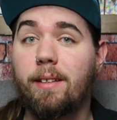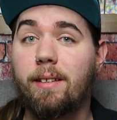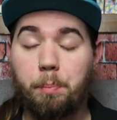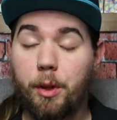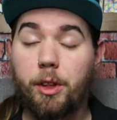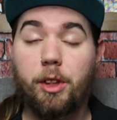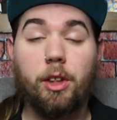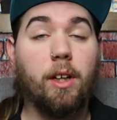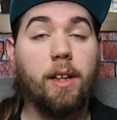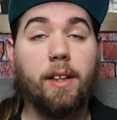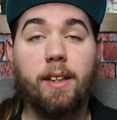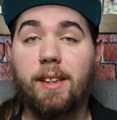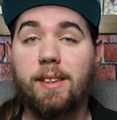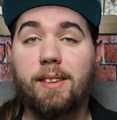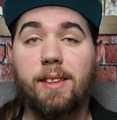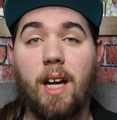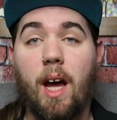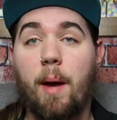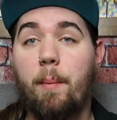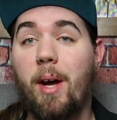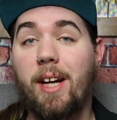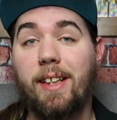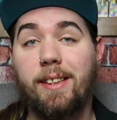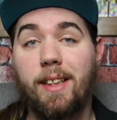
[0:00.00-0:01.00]
But during this
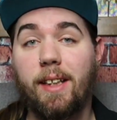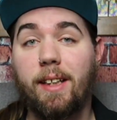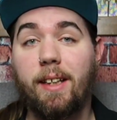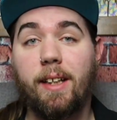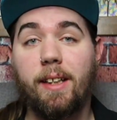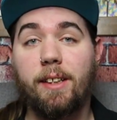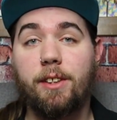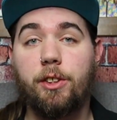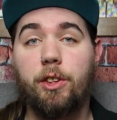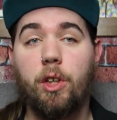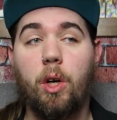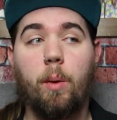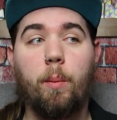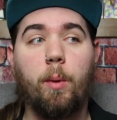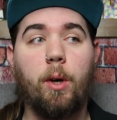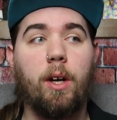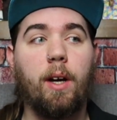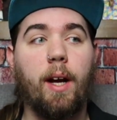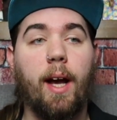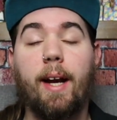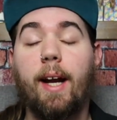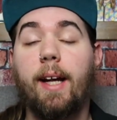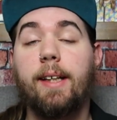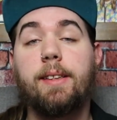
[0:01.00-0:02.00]
time, I did get sober
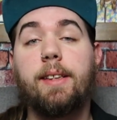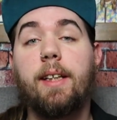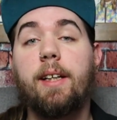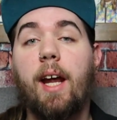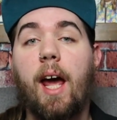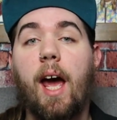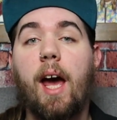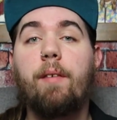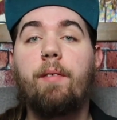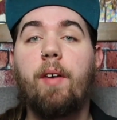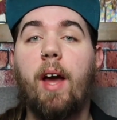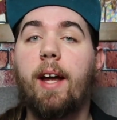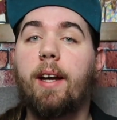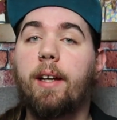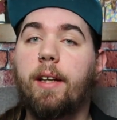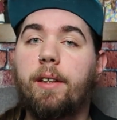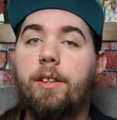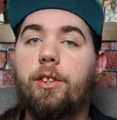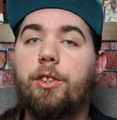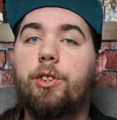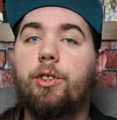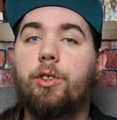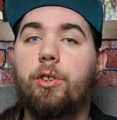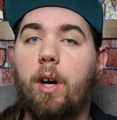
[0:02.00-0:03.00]
and I didn't have any
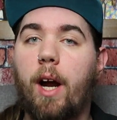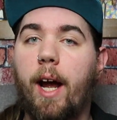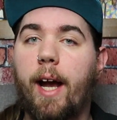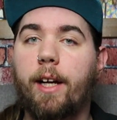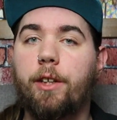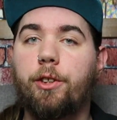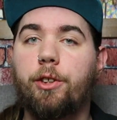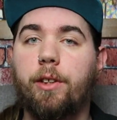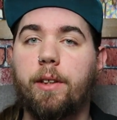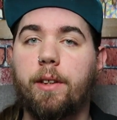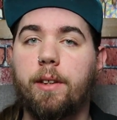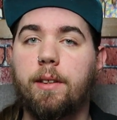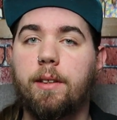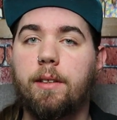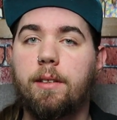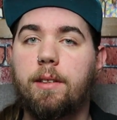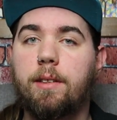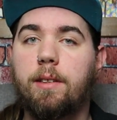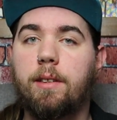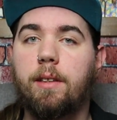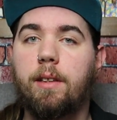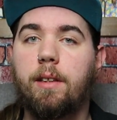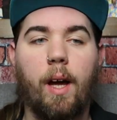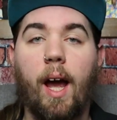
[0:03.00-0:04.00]

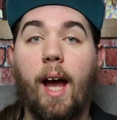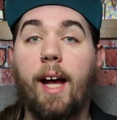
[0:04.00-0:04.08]
distractions.